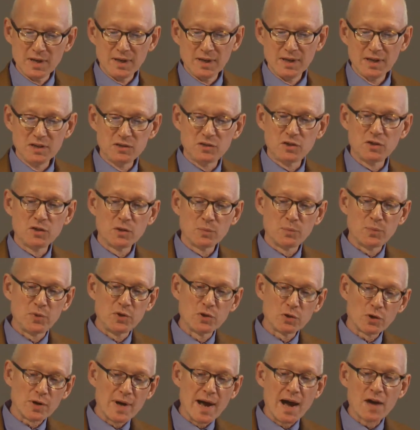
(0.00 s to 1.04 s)
into the
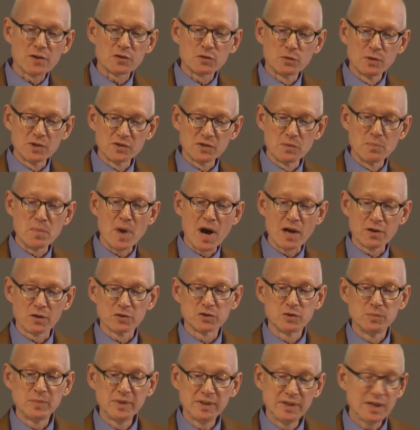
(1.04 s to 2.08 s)
pure altruism model
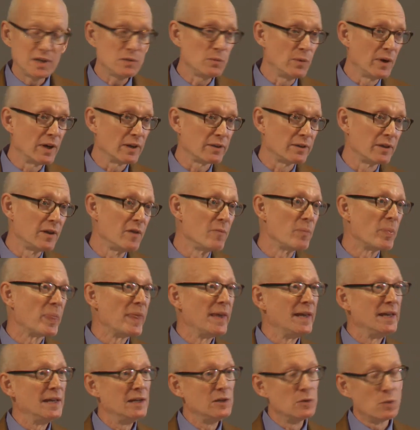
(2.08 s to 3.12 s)
to begin with
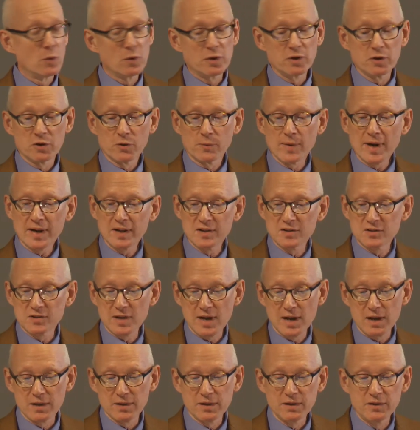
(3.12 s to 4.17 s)
in order to
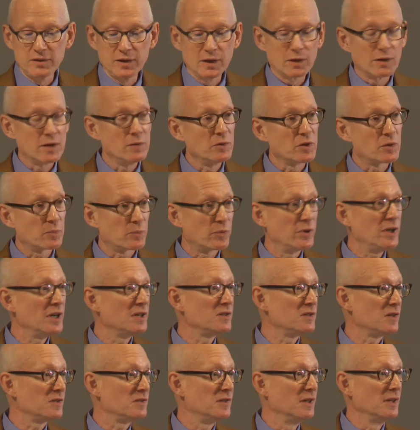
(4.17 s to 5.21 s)
reconcile the theory with
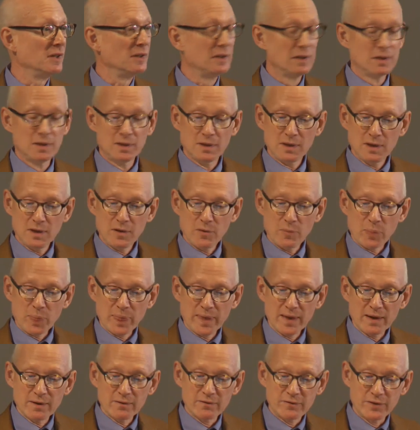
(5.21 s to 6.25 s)
pre-existing
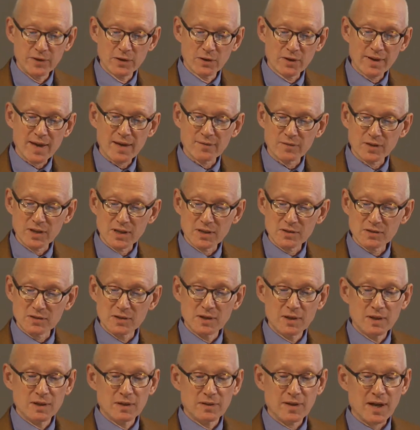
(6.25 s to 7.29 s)
field evidence
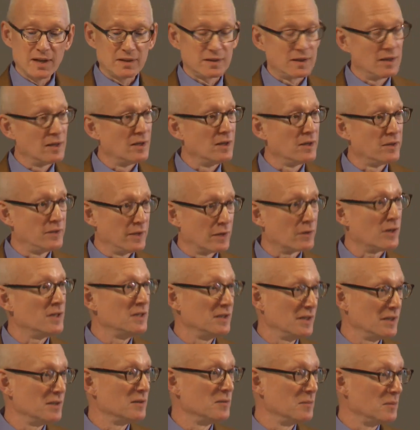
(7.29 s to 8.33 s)
that the theory
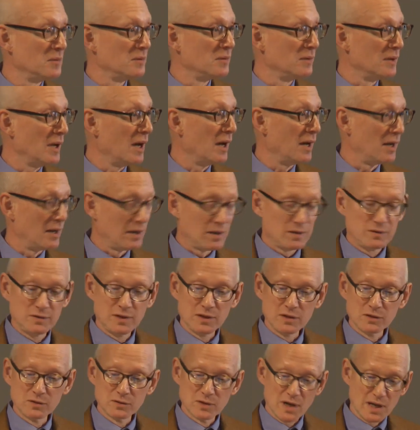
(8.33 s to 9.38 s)

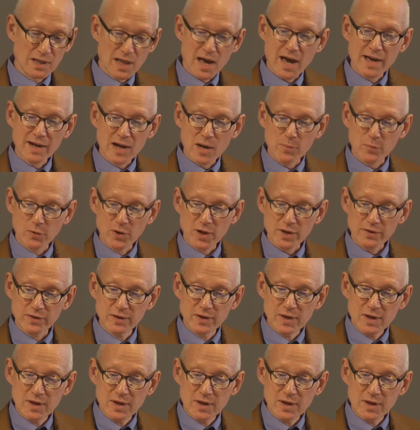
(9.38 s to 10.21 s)
didn't align up with.